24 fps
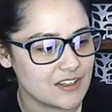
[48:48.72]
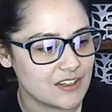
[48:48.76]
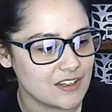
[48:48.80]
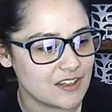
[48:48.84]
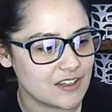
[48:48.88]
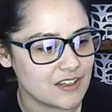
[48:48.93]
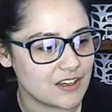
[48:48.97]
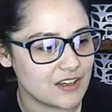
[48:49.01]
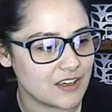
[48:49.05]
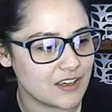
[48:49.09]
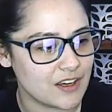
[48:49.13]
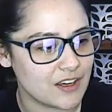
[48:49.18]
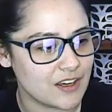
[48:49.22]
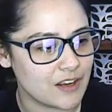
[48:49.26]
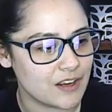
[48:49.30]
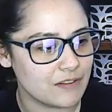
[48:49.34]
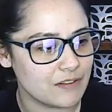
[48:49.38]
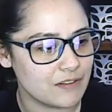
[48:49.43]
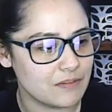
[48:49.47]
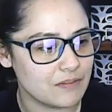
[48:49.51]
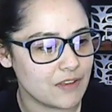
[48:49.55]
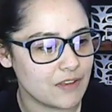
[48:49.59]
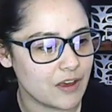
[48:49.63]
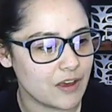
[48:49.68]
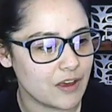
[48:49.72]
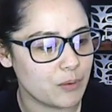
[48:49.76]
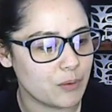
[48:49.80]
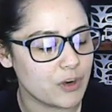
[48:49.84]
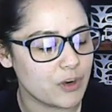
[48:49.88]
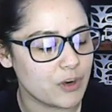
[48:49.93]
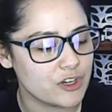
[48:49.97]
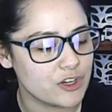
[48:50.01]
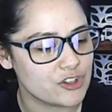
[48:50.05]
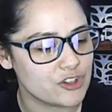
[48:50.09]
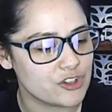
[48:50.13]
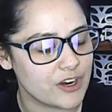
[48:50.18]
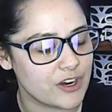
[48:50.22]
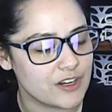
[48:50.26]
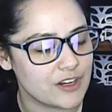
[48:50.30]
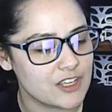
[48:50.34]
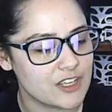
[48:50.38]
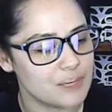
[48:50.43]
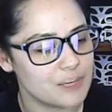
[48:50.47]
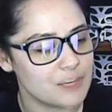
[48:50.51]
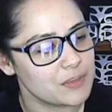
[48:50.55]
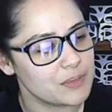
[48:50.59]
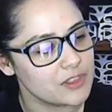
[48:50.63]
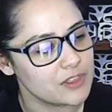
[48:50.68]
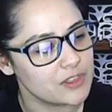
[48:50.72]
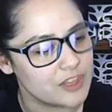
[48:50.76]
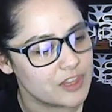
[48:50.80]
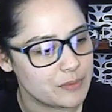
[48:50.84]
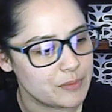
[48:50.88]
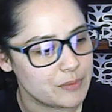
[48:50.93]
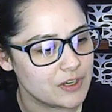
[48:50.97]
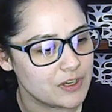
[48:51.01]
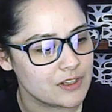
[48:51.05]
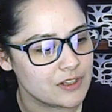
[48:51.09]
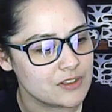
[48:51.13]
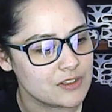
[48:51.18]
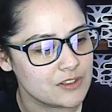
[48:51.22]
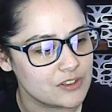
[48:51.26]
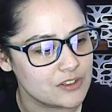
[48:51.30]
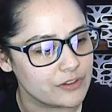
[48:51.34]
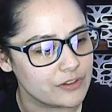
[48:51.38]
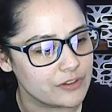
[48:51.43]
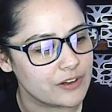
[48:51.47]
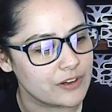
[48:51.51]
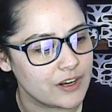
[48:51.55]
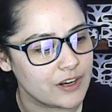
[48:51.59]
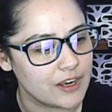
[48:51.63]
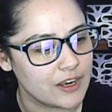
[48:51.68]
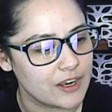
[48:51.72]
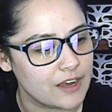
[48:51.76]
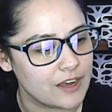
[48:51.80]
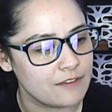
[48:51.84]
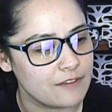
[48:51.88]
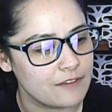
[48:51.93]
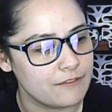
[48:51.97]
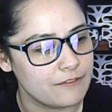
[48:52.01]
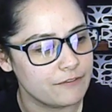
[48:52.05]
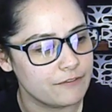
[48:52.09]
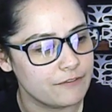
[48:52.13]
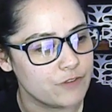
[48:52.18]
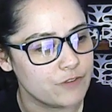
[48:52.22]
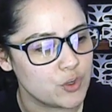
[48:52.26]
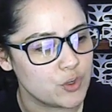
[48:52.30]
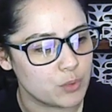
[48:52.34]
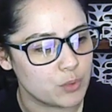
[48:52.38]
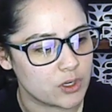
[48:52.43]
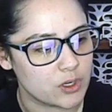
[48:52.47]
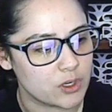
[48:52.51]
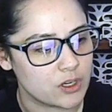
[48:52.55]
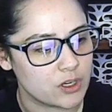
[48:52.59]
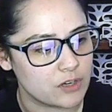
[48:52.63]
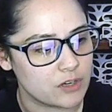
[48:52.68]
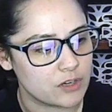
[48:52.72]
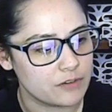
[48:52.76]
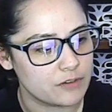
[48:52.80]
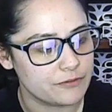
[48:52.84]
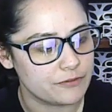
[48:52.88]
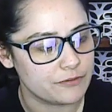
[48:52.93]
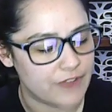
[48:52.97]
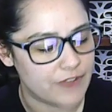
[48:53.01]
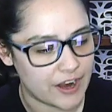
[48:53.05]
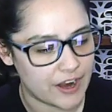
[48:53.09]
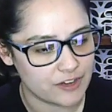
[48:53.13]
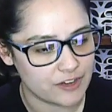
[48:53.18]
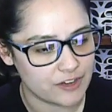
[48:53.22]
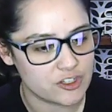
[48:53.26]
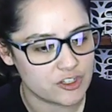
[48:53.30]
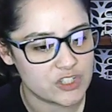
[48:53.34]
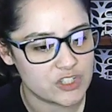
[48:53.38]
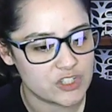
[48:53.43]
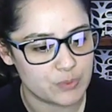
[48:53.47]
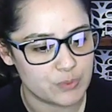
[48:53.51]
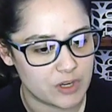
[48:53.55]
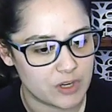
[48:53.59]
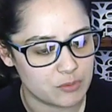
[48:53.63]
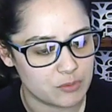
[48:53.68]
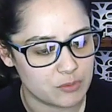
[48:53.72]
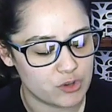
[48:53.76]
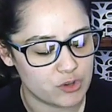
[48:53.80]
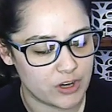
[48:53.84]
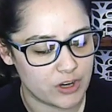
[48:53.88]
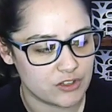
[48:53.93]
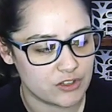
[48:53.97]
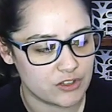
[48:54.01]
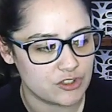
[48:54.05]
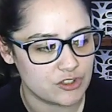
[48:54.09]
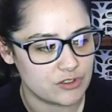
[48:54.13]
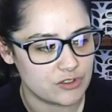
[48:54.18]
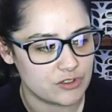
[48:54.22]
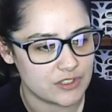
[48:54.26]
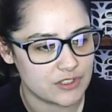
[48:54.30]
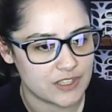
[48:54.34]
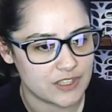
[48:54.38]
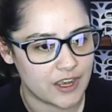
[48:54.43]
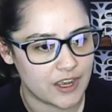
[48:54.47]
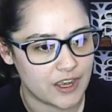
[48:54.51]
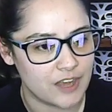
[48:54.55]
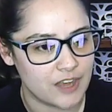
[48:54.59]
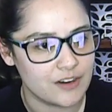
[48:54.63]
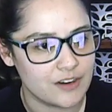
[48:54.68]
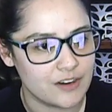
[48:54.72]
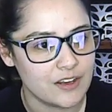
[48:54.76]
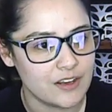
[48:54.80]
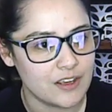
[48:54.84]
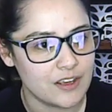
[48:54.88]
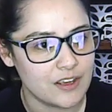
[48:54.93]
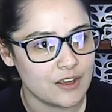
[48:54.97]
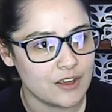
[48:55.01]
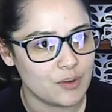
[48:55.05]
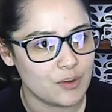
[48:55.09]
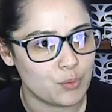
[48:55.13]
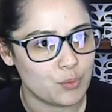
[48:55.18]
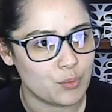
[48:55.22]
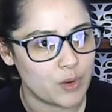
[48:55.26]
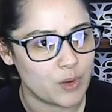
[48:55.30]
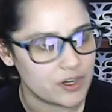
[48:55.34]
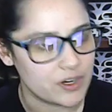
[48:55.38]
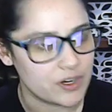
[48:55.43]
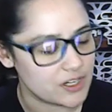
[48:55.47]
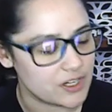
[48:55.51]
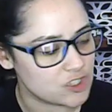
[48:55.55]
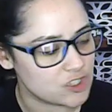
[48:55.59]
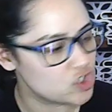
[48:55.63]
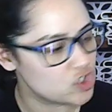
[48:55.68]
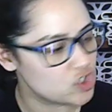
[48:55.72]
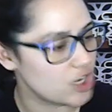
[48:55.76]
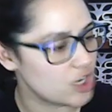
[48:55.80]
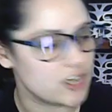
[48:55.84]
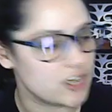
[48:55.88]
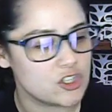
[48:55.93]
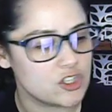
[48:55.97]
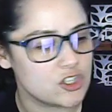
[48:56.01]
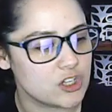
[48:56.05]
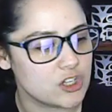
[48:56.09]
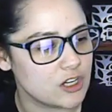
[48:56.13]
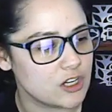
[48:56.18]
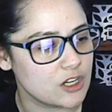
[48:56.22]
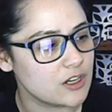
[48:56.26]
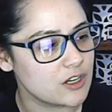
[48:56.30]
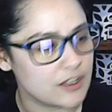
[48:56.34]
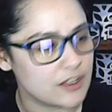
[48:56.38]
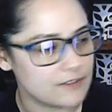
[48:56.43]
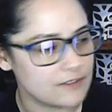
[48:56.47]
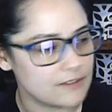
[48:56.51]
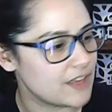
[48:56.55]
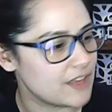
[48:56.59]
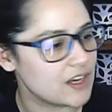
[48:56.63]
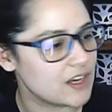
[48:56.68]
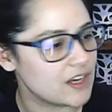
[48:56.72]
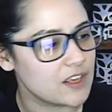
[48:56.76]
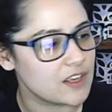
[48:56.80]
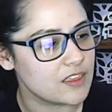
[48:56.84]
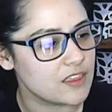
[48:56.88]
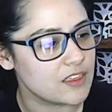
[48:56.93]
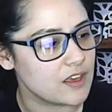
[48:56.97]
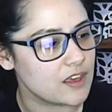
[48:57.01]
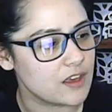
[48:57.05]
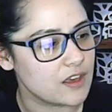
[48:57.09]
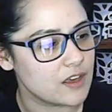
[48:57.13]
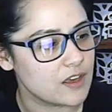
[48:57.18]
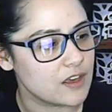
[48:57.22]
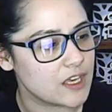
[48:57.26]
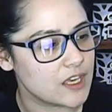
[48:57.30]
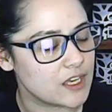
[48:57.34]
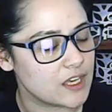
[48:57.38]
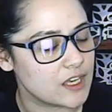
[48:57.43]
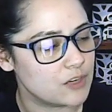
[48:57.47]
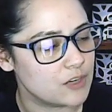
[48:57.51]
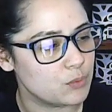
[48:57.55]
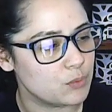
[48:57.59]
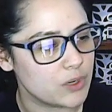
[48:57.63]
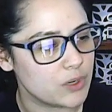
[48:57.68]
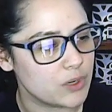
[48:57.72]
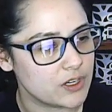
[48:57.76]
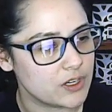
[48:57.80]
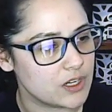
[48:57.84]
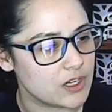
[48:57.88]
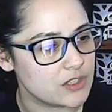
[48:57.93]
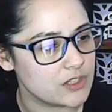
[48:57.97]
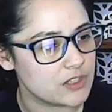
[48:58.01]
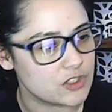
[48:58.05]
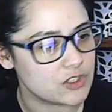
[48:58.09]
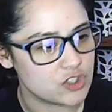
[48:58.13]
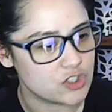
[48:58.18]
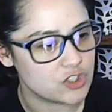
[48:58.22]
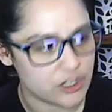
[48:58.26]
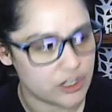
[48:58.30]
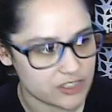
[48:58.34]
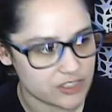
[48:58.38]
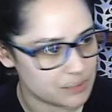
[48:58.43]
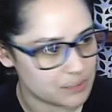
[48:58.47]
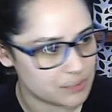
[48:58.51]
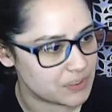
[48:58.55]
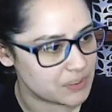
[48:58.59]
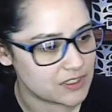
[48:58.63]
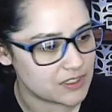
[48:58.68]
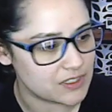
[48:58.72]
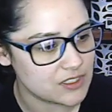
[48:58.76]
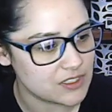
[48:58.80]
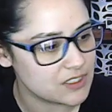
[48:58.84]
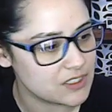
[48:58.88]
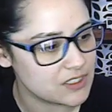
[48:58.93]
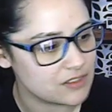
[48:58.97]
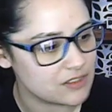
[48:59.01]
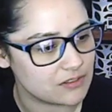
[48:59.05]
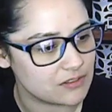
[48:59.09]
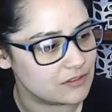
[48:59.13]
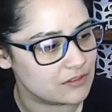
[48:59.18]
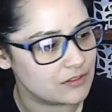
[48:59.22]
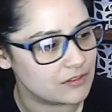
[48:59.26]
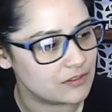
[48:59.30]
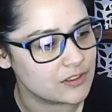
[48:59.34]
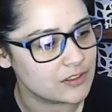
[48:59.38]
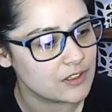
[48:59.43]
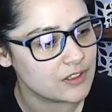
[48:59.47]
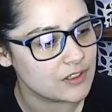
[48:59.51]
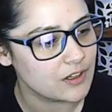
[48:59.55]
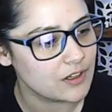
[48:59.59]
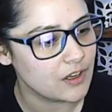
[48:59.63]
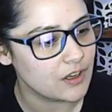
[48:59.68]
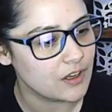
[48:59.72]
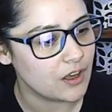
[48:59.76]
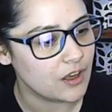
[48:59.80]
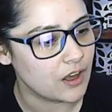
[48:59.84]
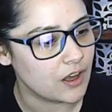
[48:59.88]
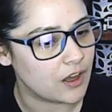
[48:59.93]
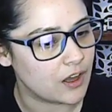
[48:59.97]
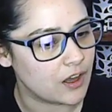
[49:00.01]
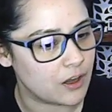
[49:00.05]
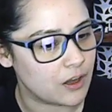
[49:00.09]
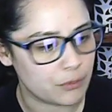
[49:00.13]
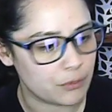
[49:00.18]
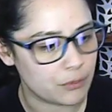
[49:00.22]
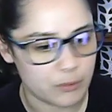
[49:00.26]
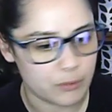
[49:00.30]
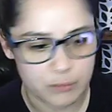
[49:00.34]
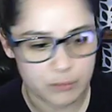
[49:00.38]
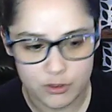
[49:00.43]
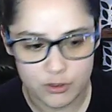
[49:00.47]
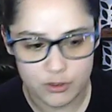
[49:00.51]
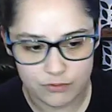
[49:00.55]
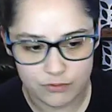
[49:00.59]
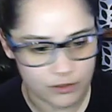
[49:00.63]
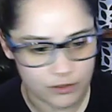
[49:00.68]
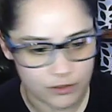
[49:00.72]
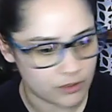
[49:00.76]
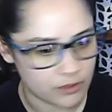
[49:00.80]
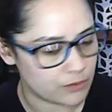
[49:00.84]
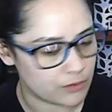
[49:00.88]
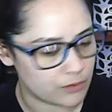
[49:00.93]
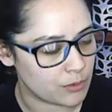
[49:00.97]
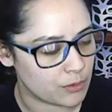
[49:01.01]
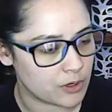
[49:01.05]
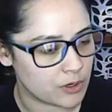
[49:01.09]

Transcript: again, I want to try and keep it limited so that I have fewer factors when I'm trying to decide what needs changing, if anything, and what needs adjustment and removal or